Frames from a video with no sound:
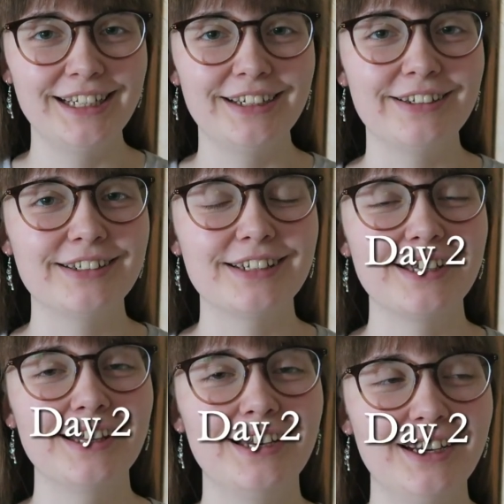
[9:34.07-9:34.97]
It is
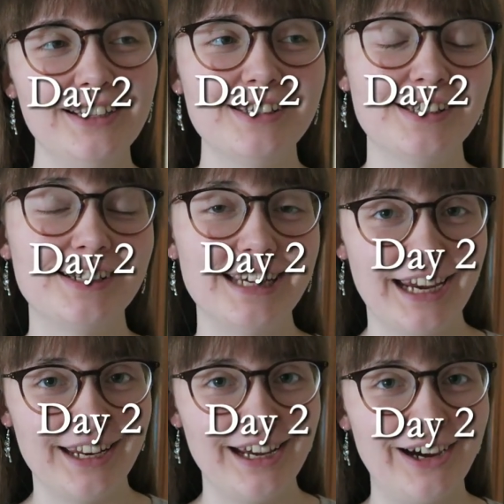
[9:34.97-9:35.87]
the next
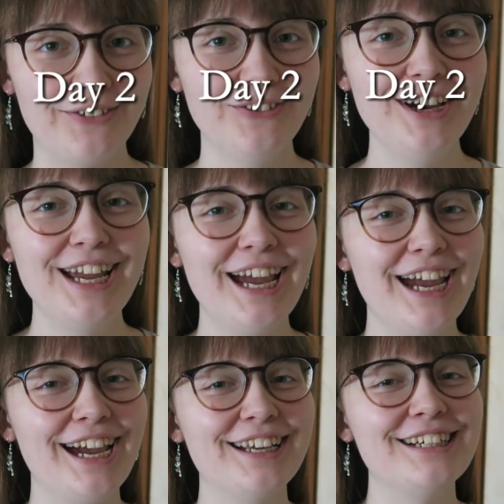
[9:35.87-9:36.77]
day now,
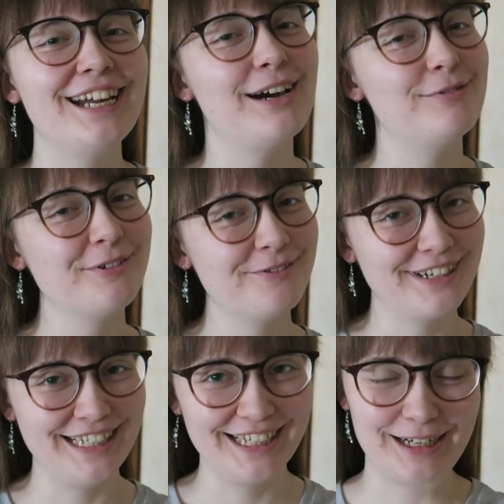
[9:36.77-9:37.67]
and I have a
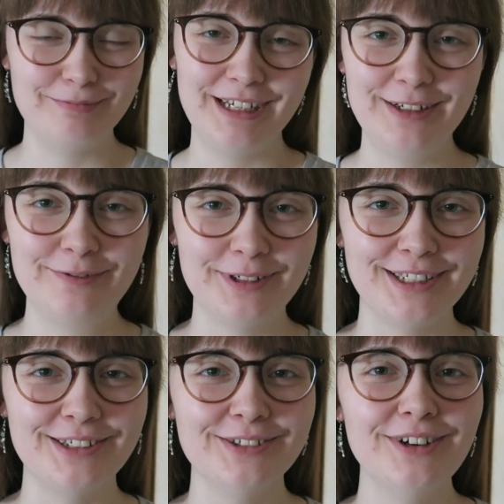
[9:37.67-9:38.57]
reading update for
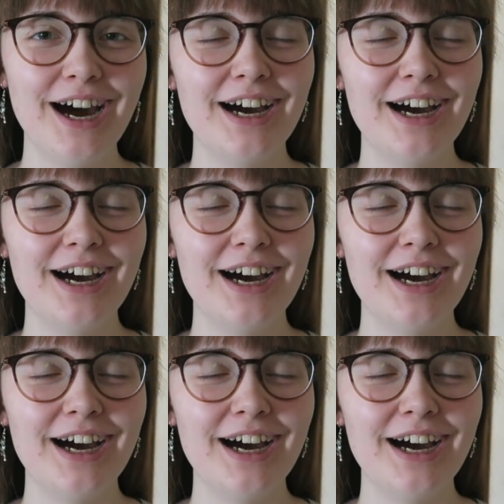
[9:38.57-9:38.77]
you.